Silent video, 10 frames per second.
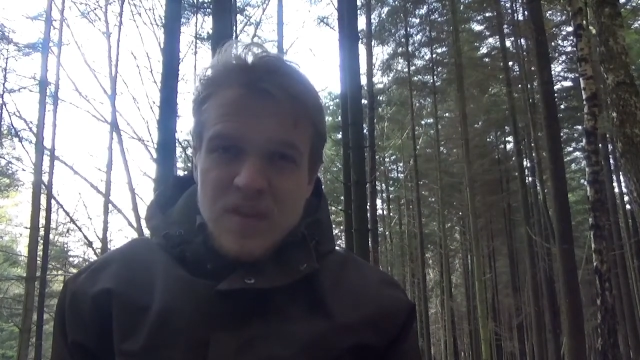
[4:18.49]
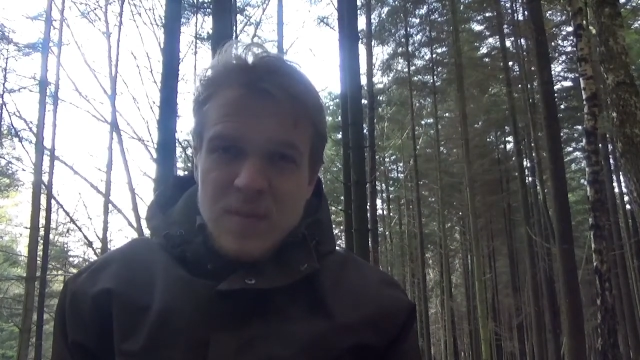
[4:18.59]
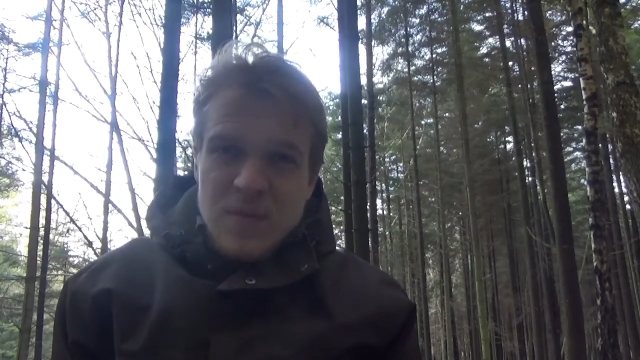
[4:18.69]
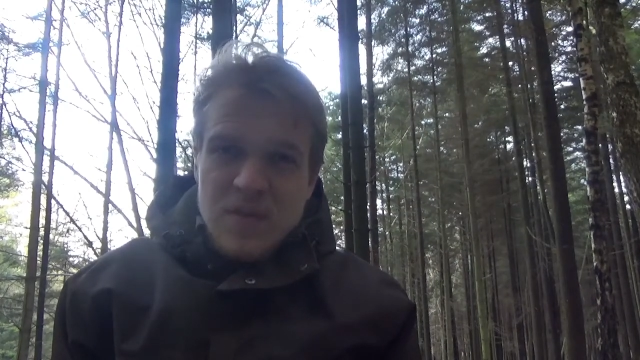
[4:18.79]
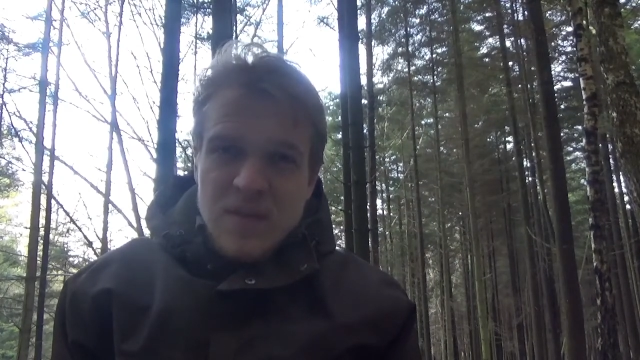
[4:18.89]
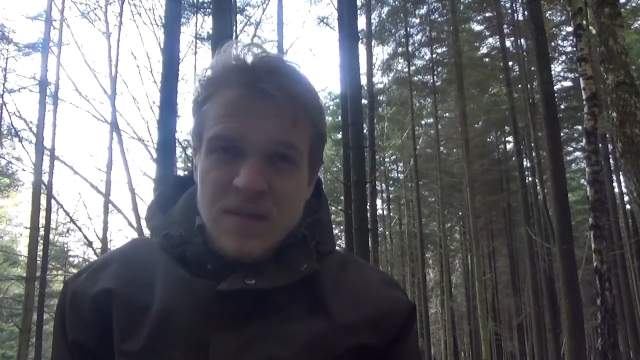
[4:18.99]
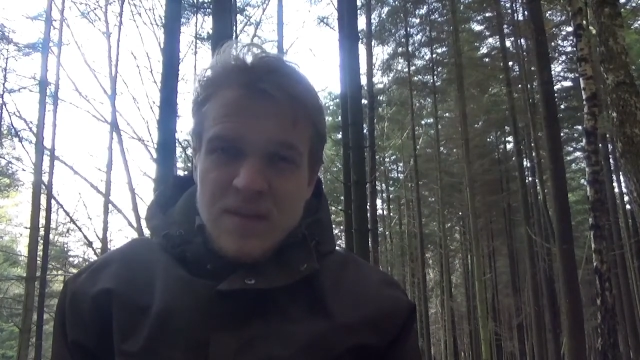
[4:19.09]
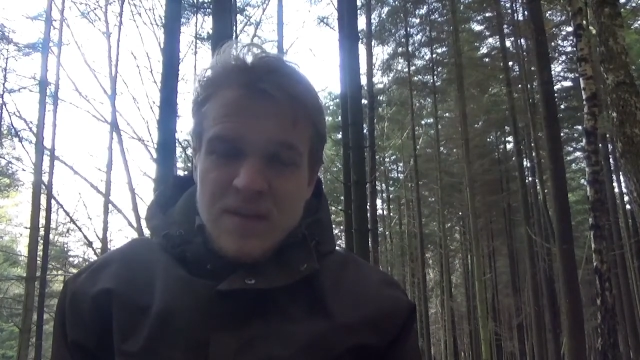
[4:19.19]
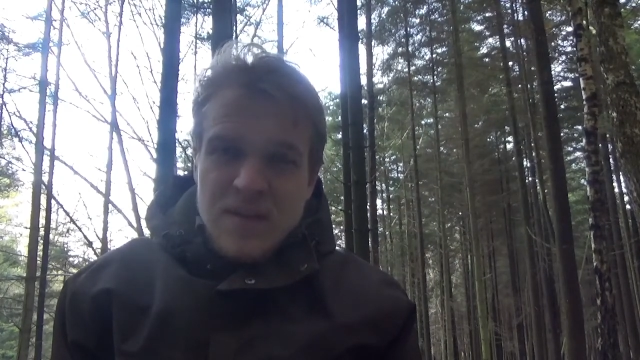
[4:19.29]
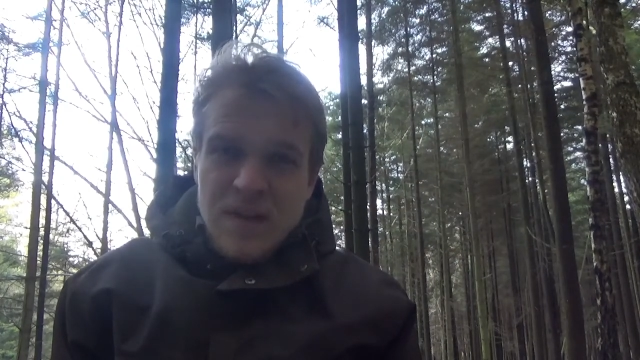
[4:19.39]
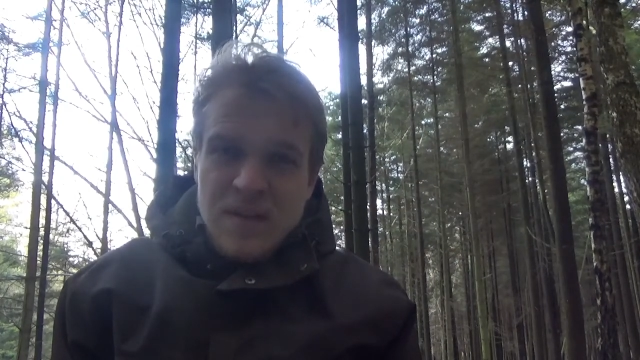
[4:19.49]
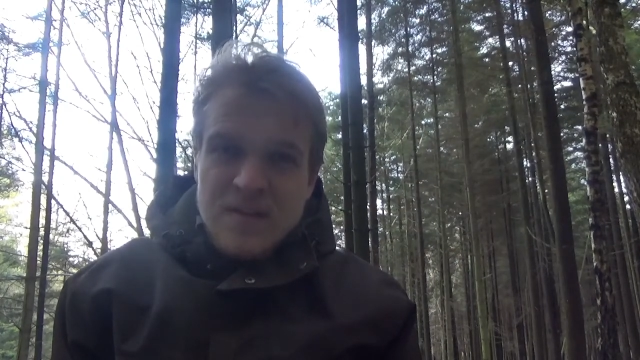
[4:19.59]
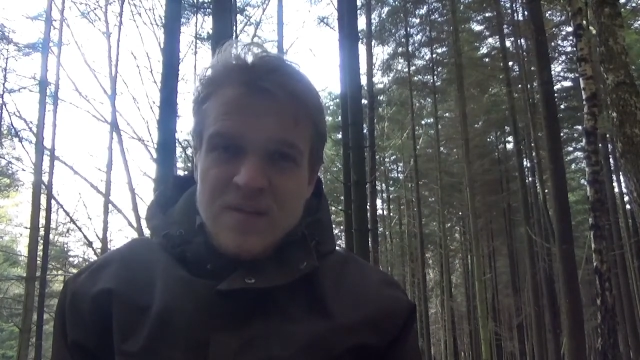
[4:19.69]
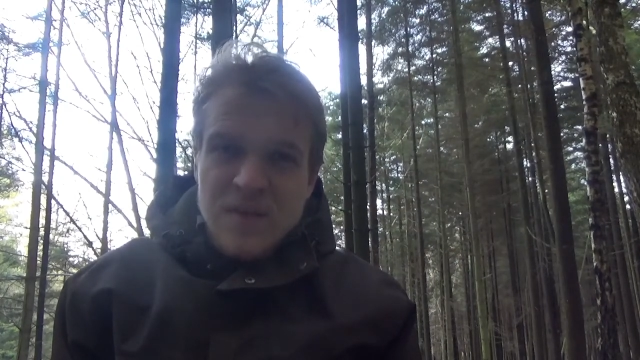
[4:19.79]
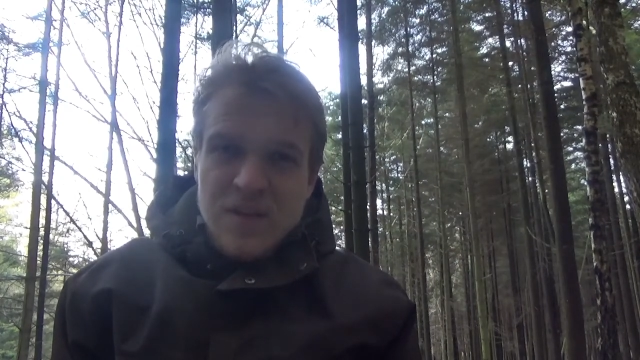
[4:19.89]
dumber, and
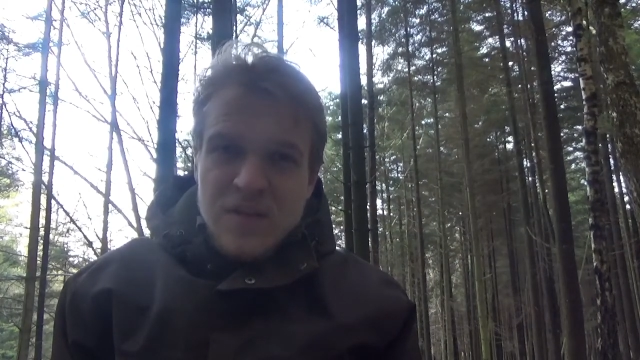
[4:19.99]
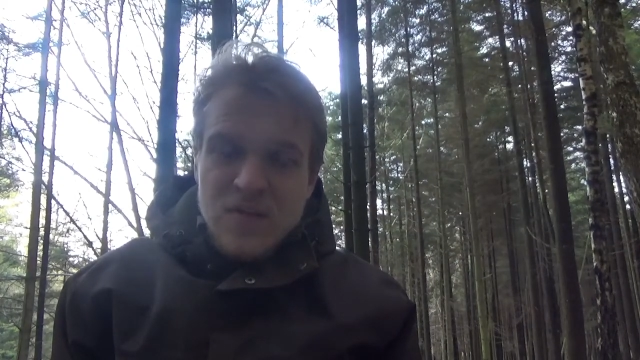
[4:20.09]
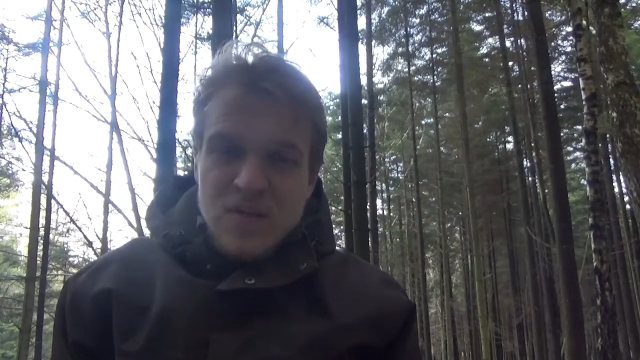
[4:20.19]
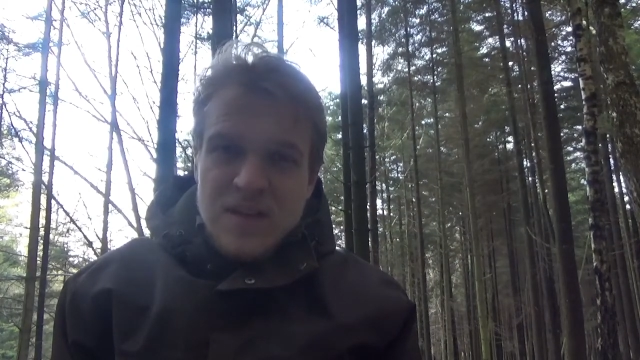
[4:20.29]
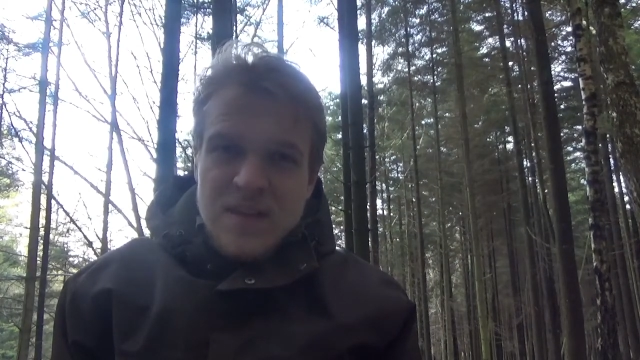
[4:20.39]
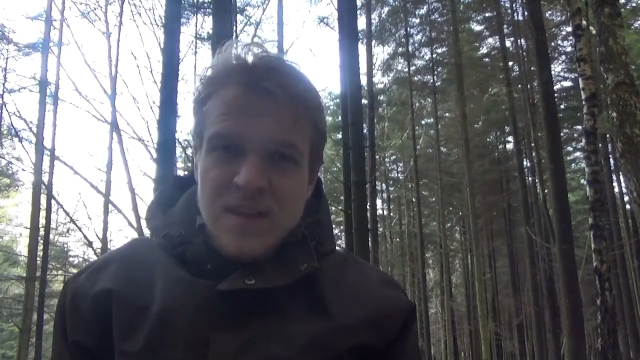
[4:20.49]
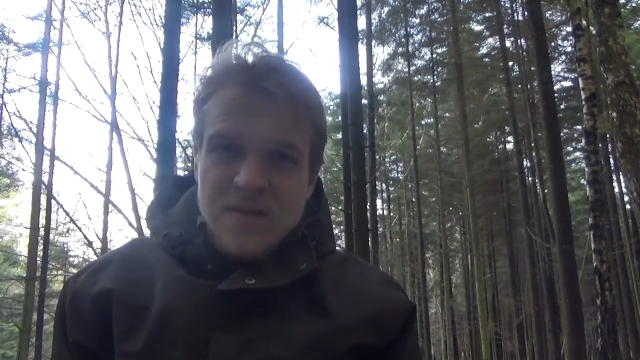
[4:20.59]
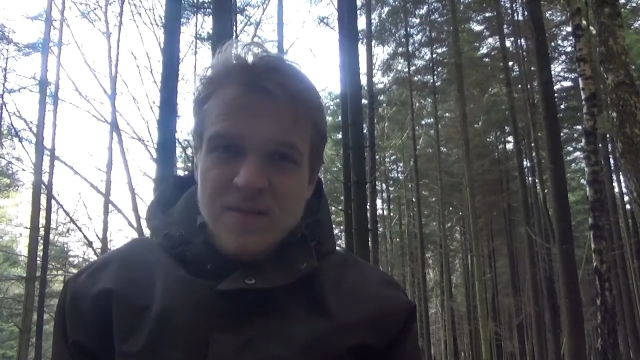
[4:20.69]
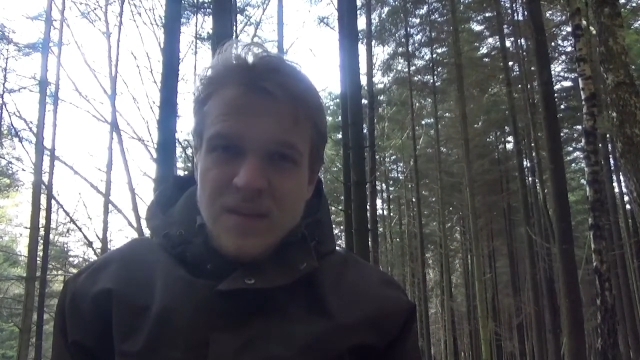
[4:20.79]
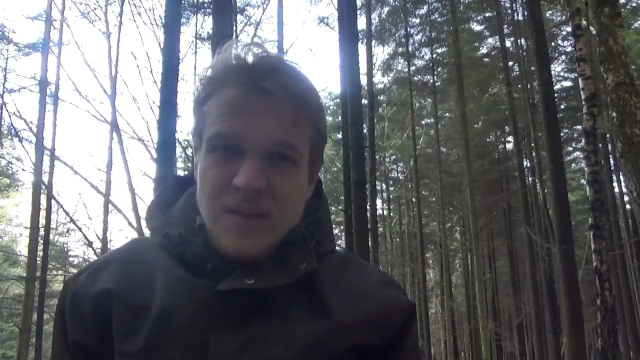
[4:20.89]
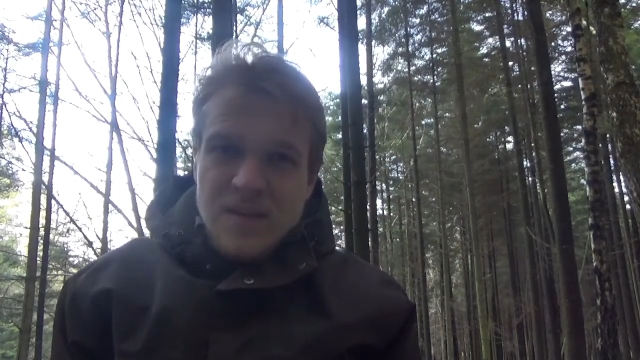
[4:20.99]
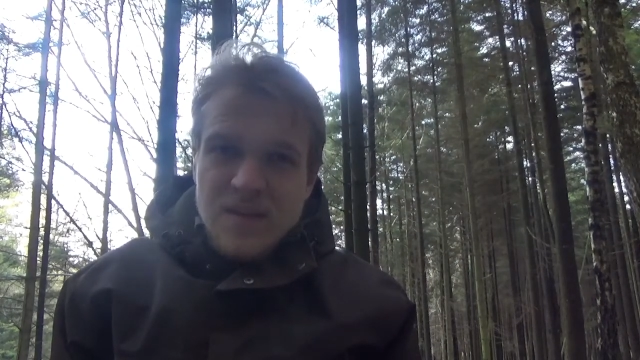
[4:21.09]
it's making you less healthy.